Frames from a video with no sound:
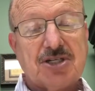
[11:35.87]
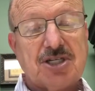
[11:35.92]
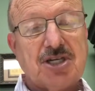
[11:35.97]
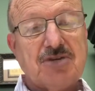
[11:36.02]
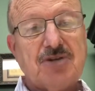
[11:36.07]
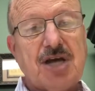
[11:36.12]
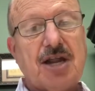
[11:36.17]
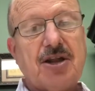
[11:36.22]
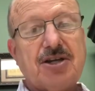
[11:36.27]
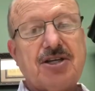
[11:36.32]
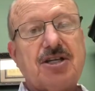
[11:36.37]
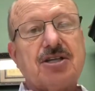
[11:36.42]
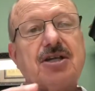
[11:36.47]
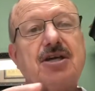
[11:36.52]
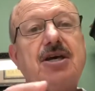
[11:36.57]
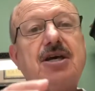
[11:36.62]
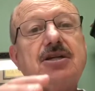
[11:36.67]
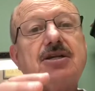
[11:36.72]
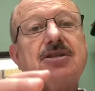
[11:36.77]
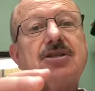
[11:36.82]
too, not only to the,
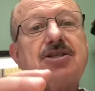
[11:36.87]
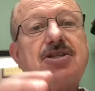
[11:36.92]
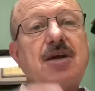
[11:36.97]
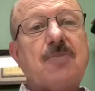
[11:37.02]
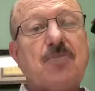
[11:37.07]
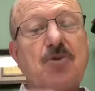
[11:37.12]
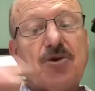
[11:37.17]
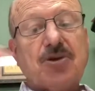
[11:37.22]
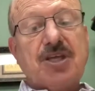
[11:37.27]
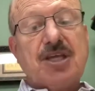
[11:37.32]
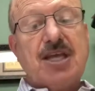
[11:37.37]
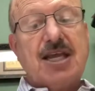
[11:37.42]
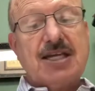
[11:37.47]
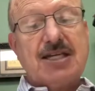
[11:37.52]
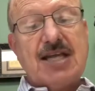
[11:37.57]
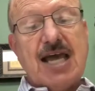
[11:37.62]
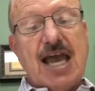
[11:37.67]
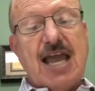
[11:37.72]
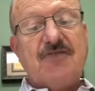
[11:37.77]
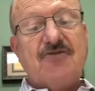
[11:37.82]
to the temporal
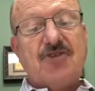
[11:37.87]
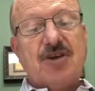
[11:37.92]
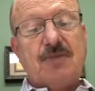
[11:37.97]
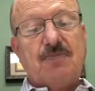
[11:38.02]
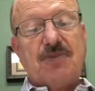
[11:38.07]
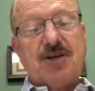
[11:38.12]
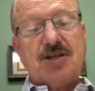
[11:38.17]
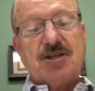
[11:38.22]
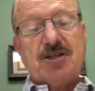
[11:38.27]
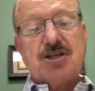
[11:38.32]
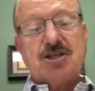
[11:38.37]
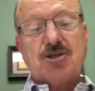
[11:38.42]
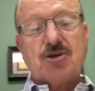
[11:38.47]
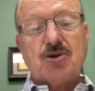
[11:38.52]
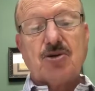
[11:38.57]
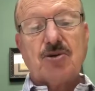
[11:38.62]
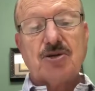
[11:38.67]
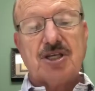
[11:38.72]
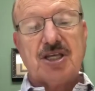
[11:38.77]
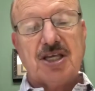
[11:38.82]
king David, but to the
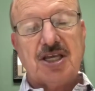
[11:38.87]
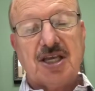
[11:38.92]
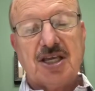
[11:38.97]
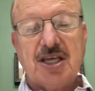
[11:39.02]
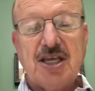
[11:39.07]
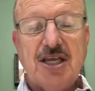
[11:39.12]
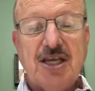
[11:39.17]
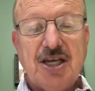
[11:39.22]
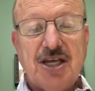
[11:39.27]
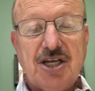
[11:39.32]
eternal king,